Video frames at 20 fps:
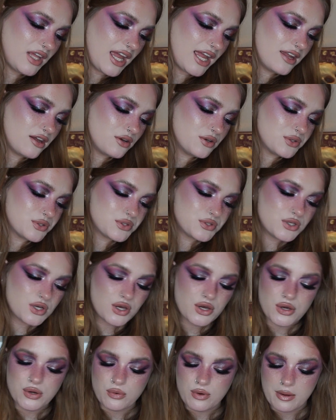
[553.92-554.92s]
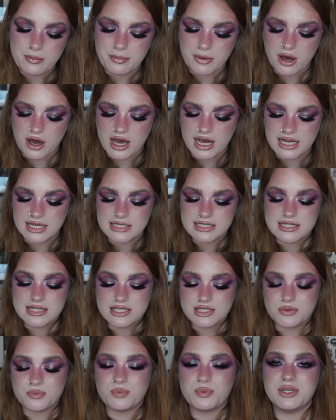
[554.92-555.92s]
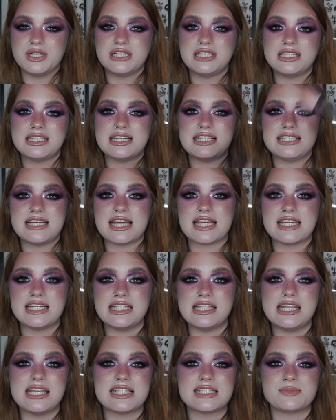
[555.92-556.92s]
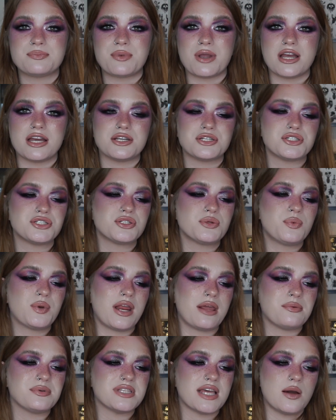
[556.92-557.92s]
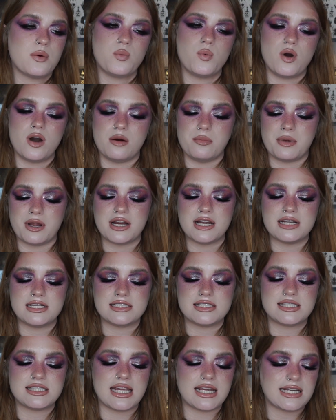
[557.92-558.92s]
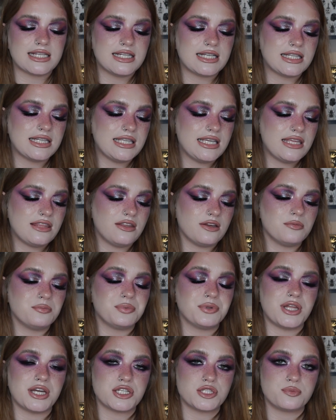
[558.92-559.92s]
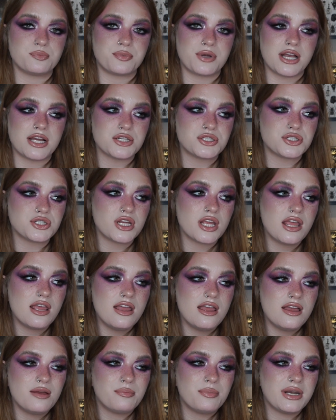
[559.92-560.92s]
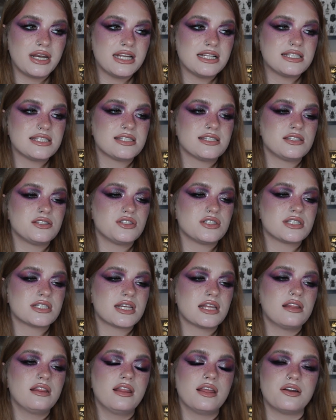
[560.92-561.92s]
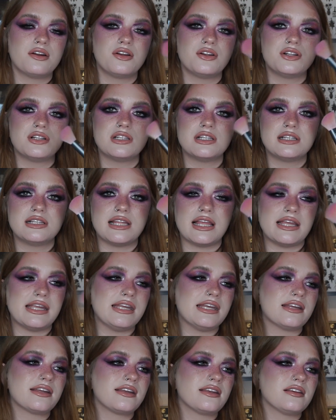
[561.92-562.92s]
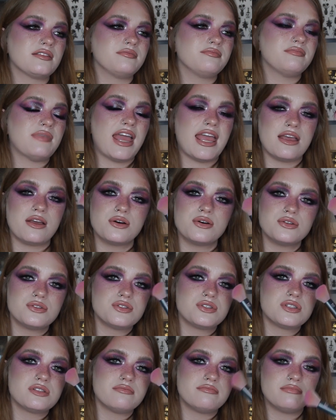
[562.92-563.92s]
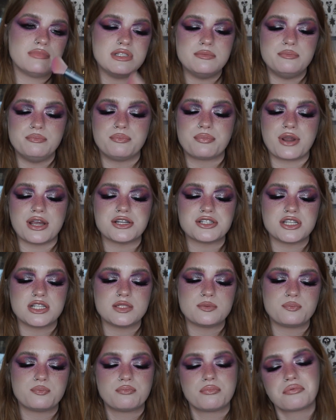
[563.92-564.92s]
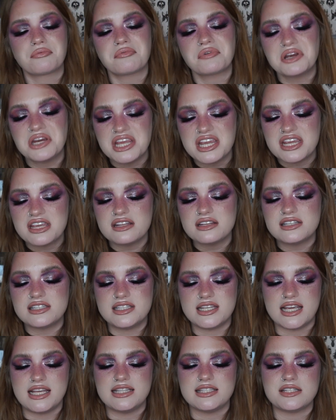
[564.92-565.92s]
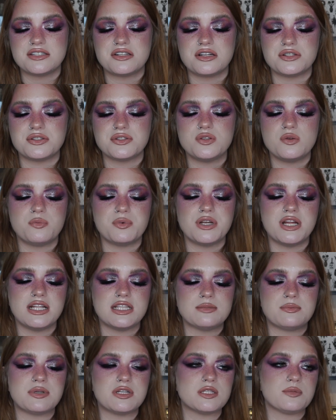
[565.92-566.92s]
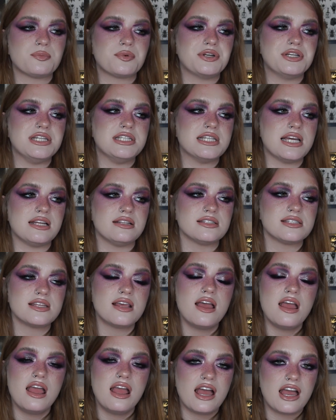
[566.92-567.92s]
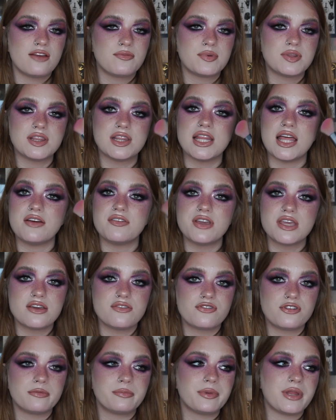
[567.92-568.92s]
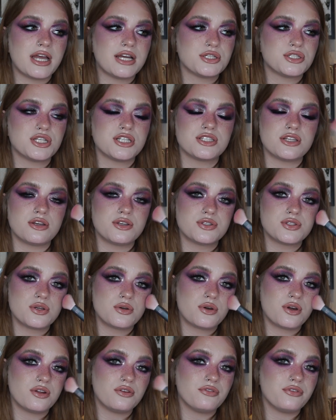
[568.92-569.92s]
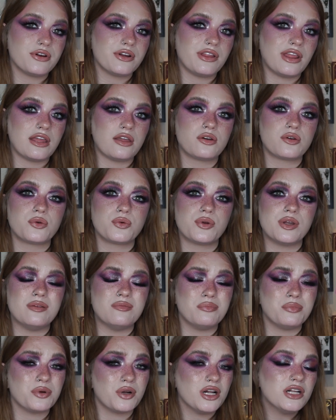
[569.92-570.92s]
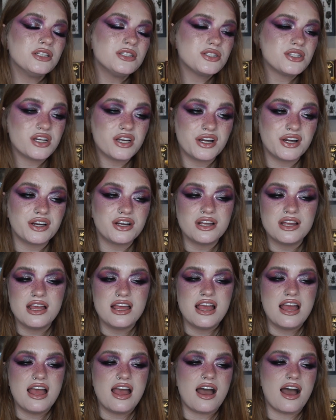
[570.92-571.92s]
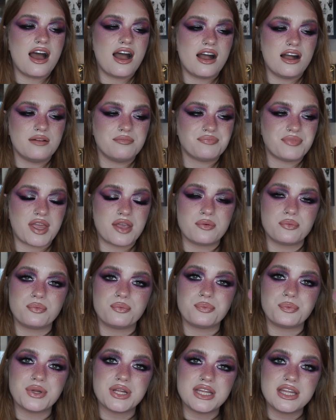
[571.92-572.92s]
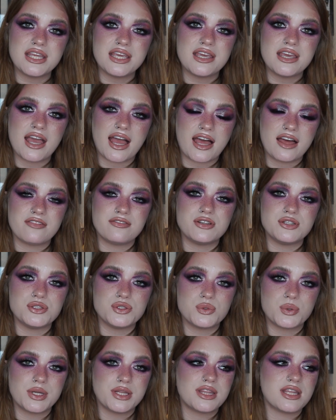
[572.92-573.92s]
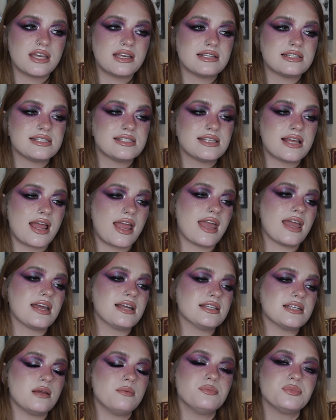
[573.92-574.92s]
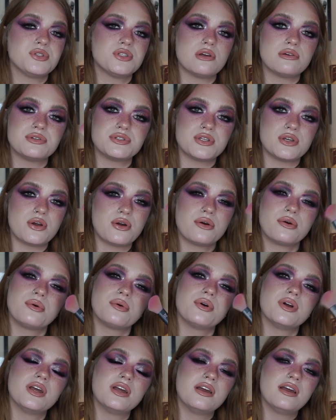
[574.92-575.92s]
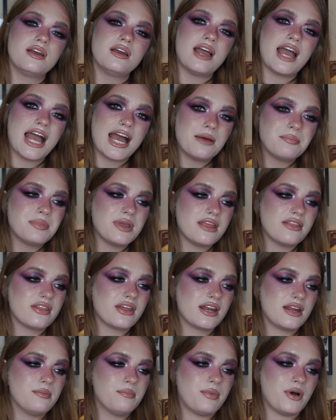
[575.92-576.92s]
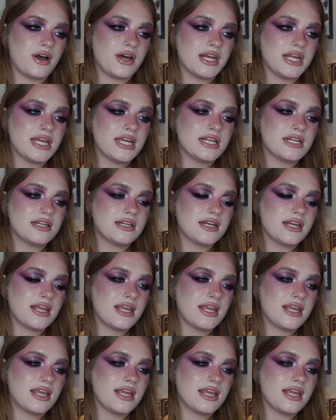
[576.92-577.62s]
I also bought this Real Techniques brush when I was at Walmart. It's technically their blush brush, but it's just a little like angled brush that's pretty dense. It's not super dense, but it's pretty dense. I've been loving it for blush. It's also good for like cream bronzer. Um, I really have enjoyed this and I'm so, so happy that I bought it.